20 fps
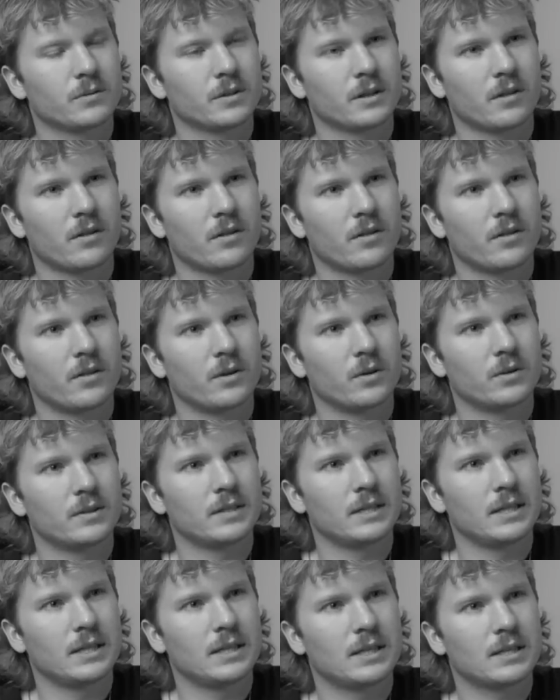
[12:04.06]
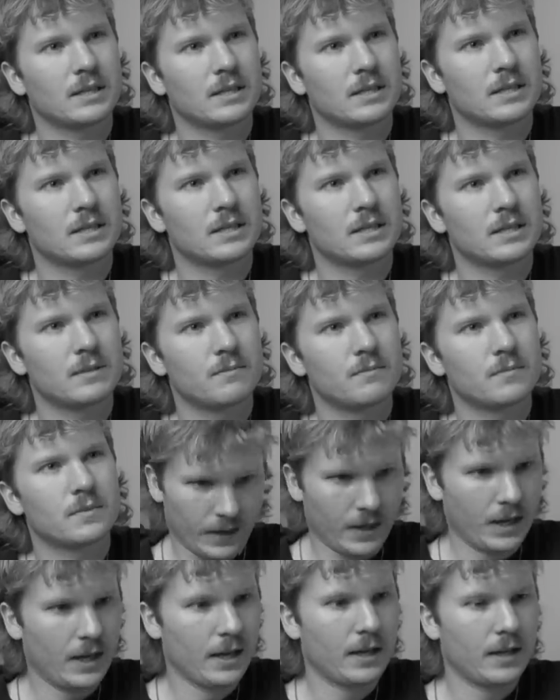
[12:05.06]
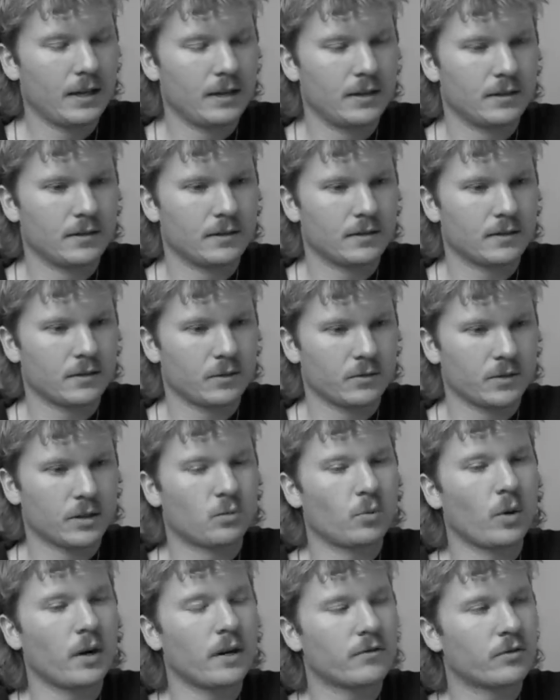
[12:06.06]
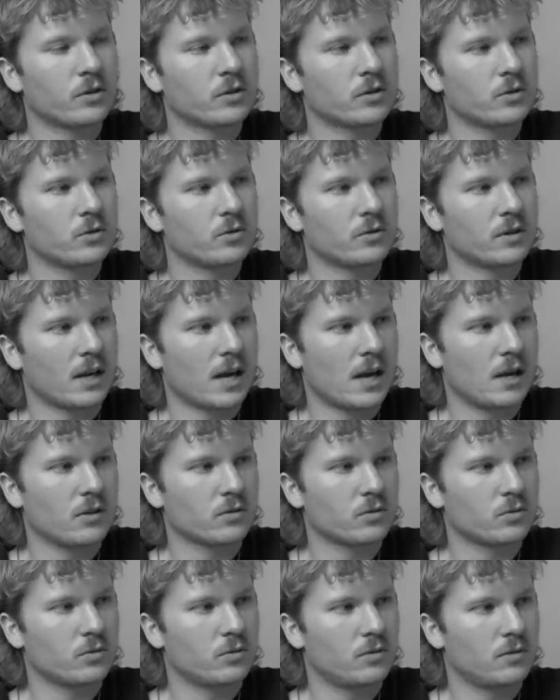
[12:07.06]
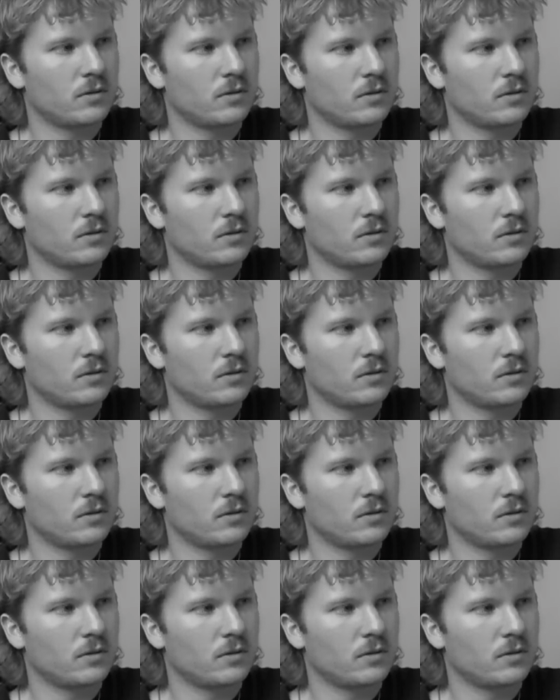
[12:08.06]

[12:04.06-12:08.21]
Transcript: was like 13 at the time, and I was like running for student council.